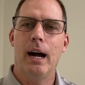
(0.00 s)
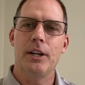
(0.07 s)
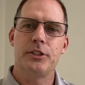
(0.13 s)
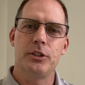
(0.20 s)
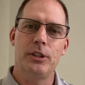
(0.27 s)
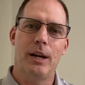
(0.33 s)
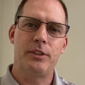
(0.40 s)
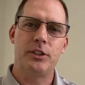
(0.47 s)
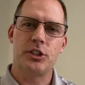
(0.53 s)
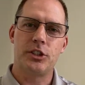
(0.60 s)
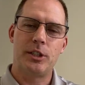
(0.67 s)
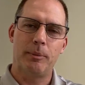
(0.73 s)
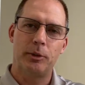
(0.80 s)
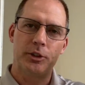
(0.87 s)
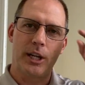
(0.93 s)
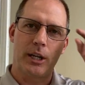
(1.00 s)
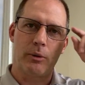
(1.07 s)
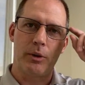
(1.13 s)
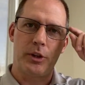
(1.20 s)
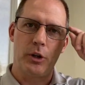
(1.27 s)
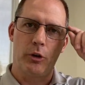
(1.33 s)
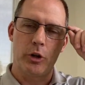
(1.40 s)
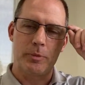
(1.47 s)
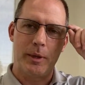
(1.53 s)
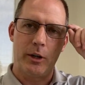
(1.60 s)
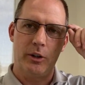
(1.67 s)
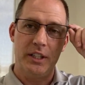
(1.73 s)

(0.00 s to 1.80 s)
So you have to just double check with the owner's manual.